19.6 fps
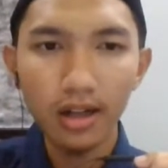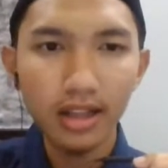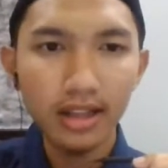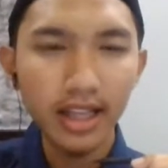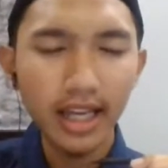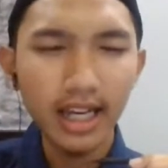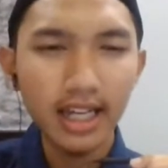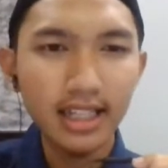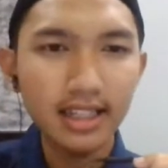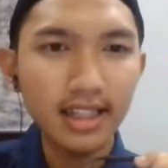
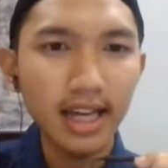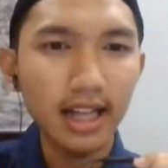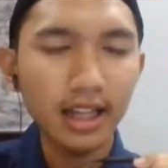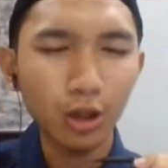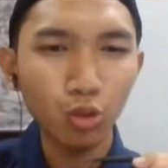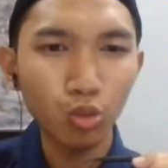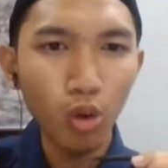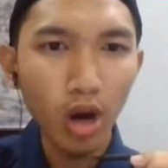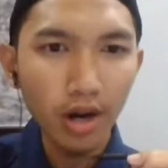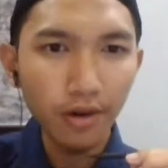think
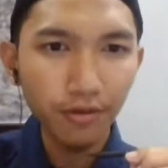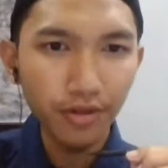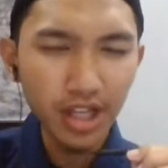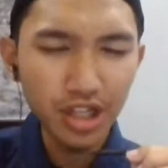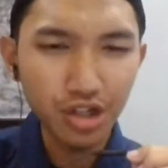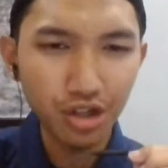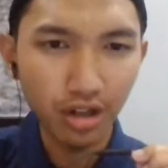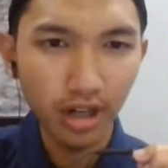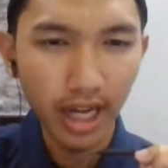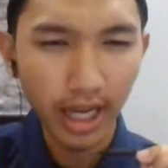that one
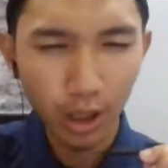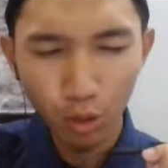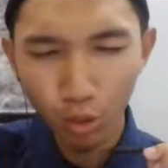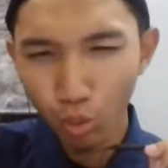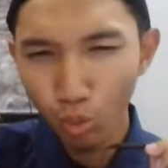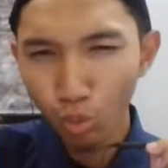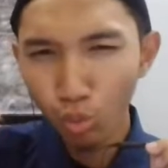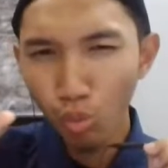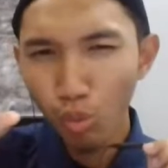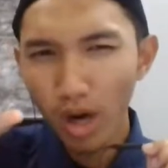feature, like
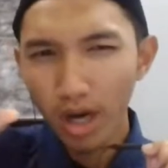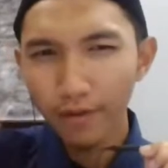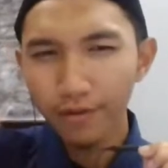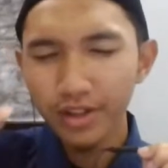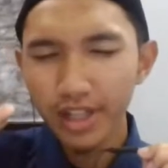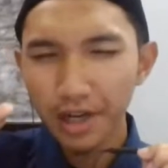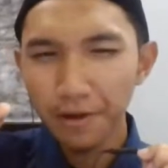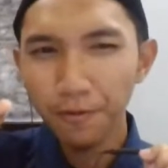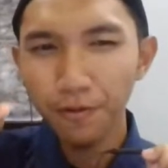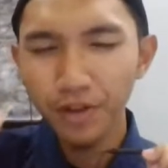one of
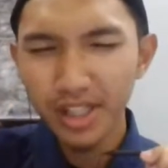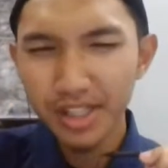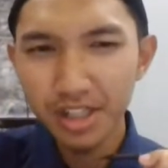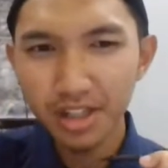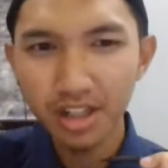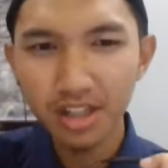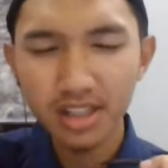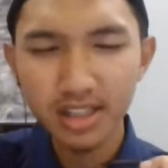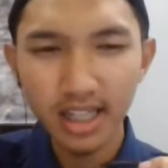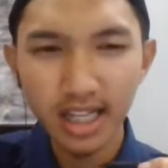their
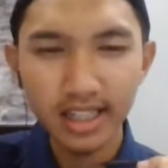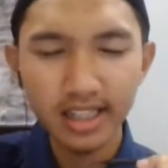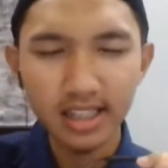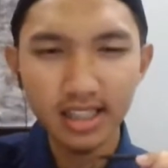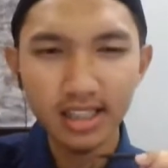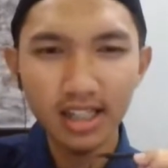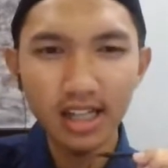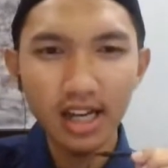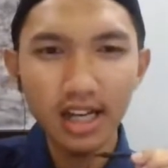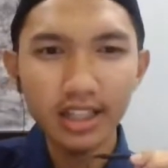features
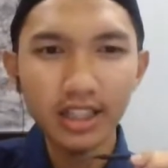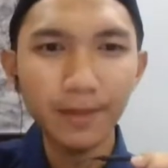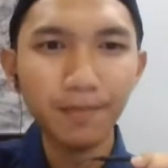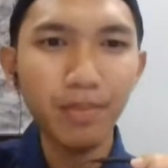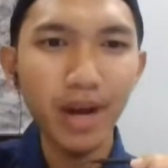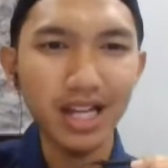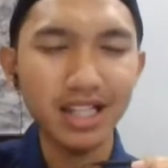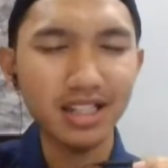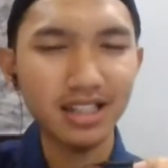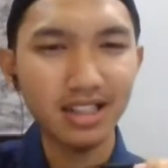is the
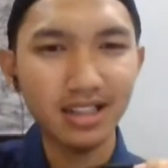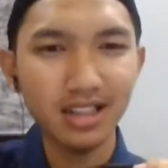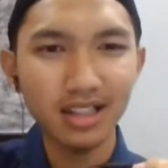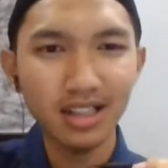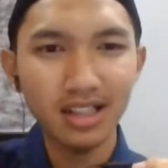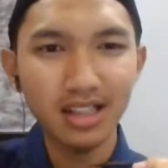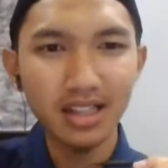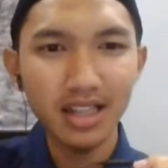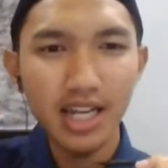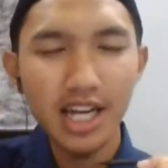best,
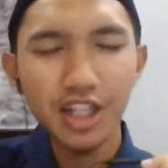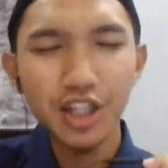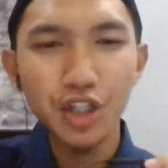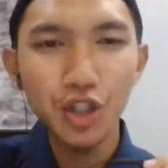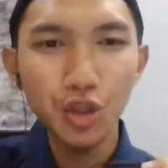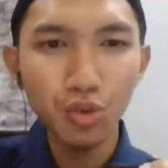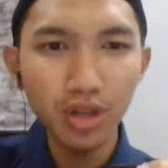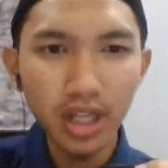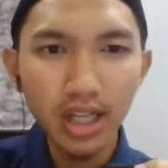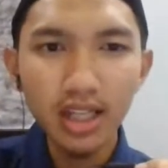it's
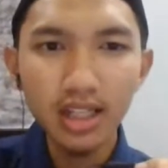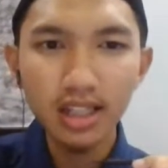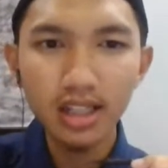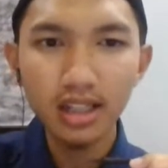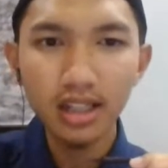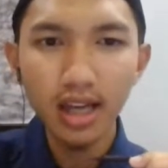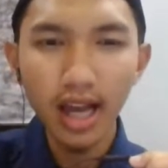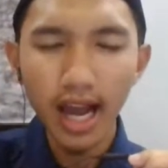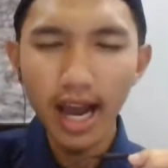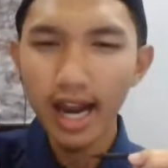
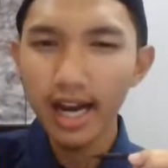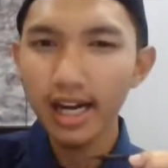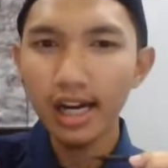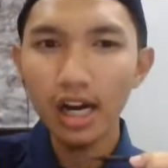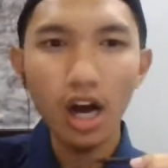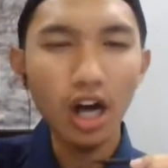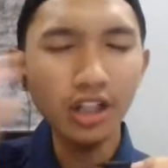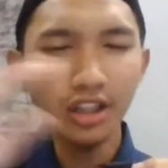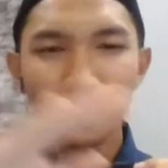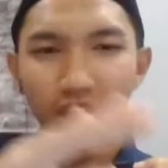unique,
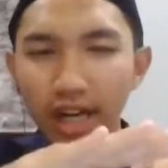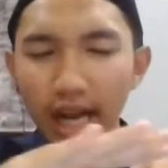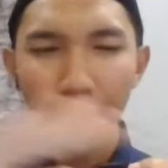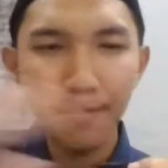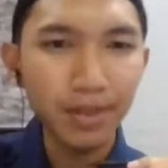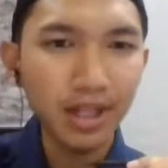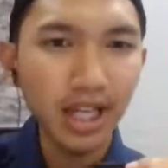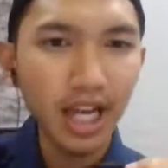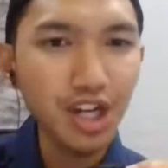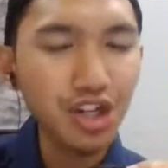and other
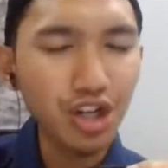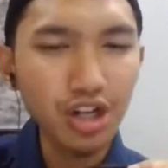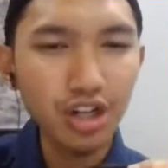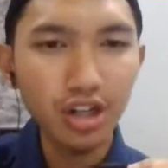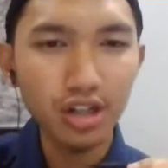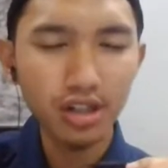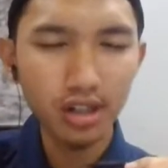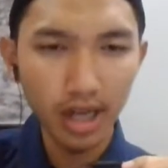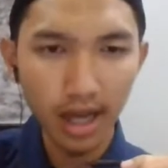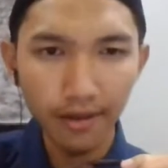application
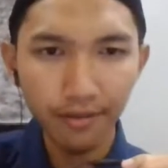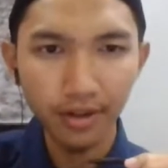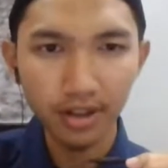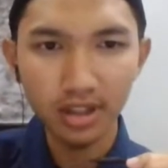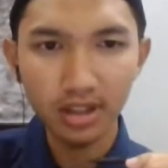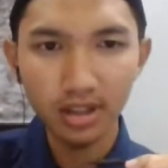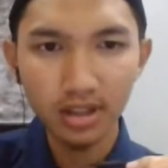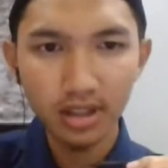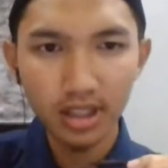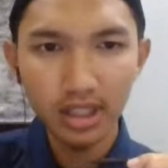doesn't have
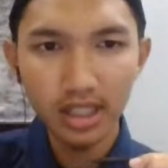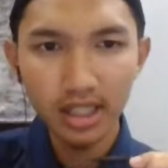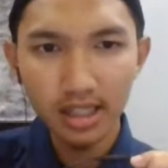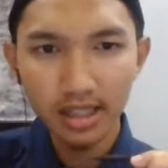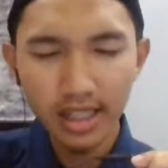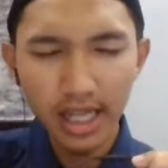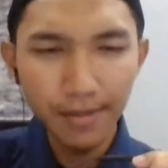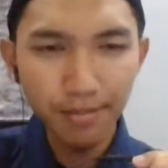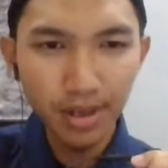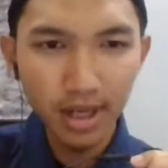it.
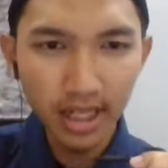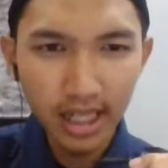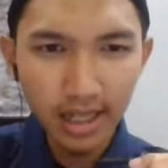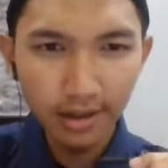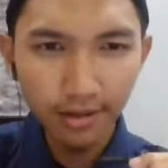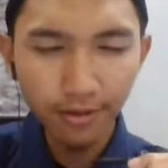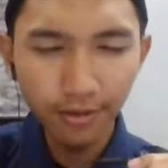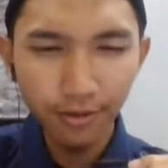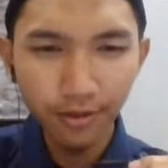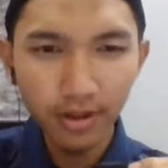They
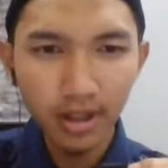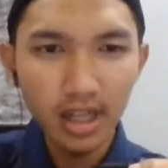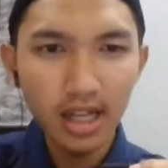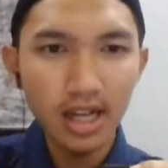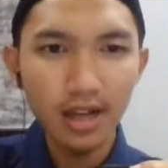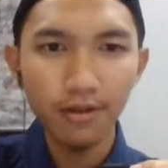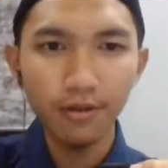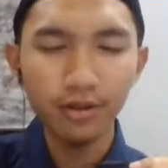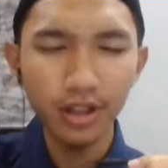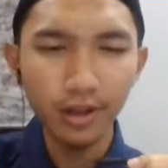believe
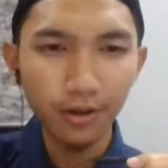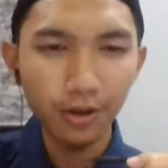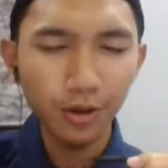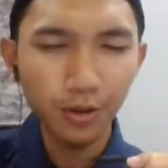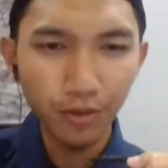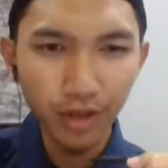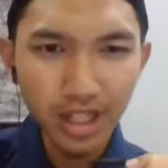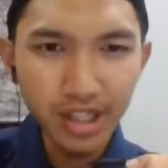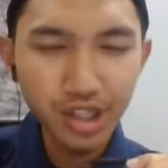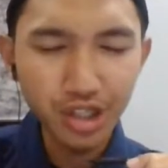the
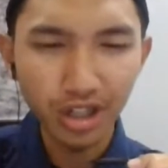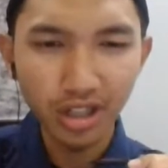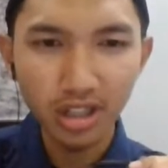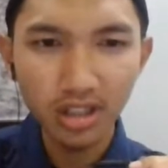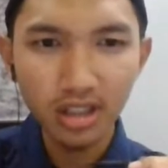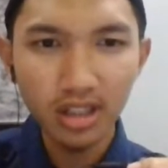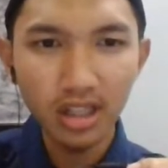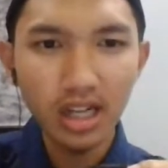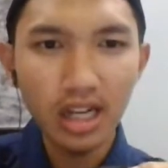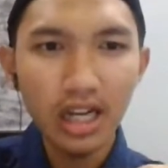
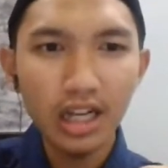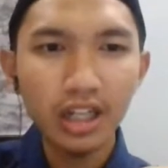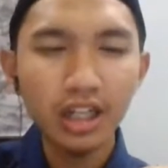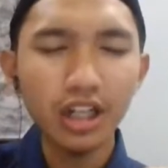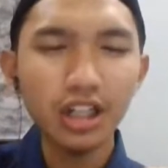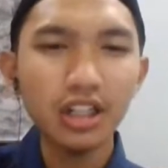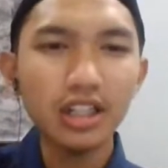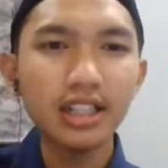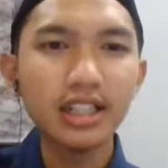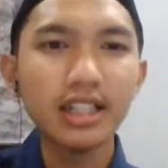feature
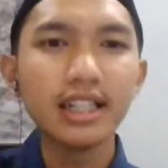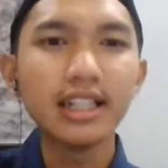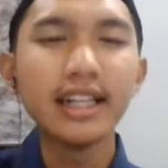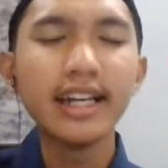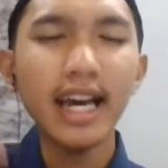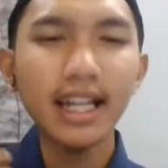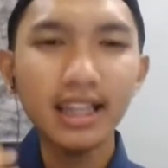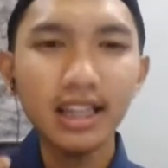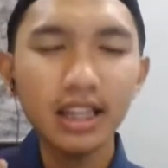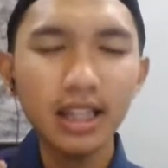could
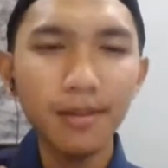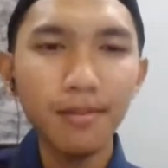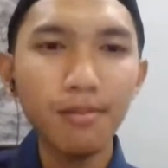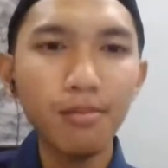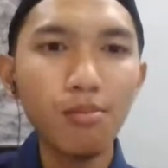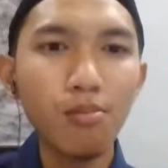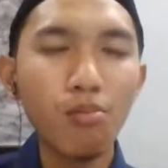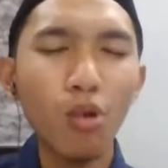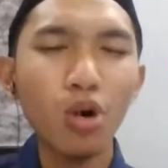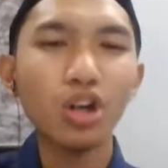get
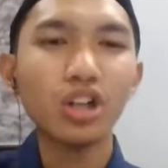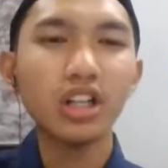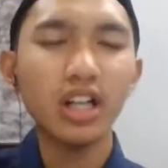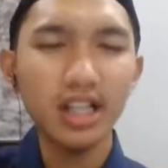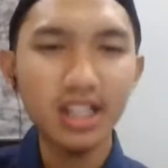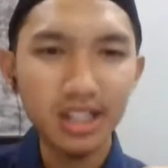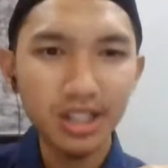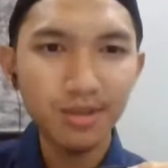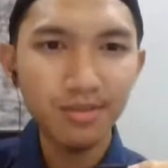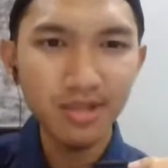them more
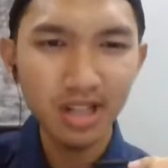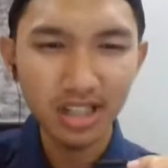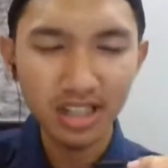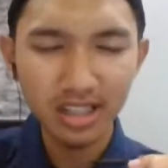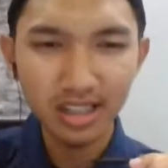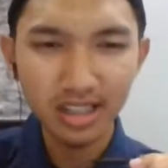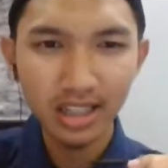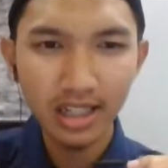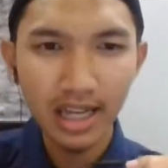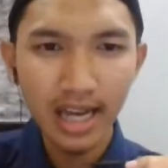
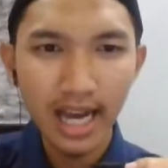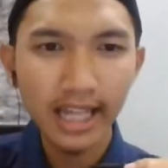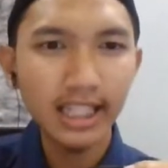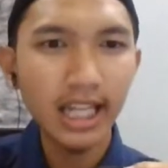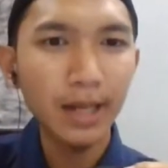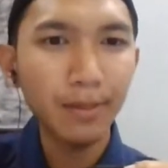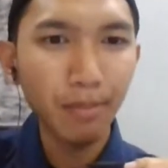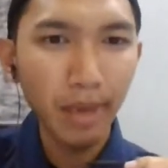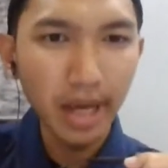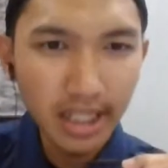customers and
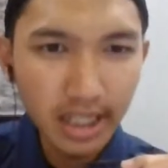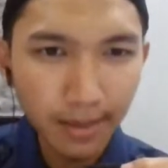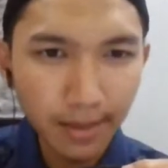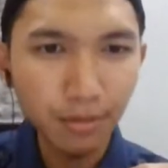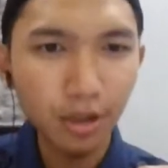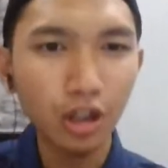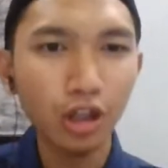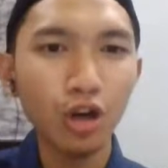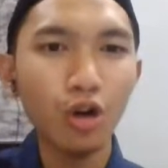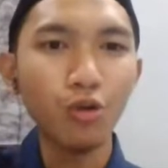then make
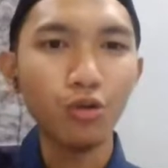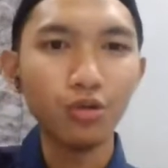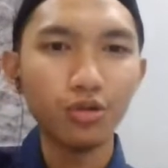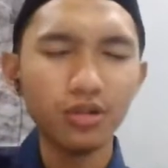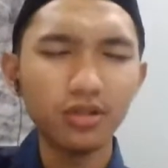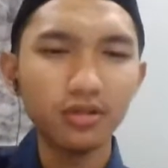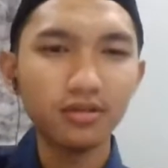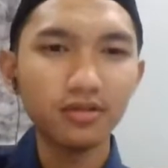them grow.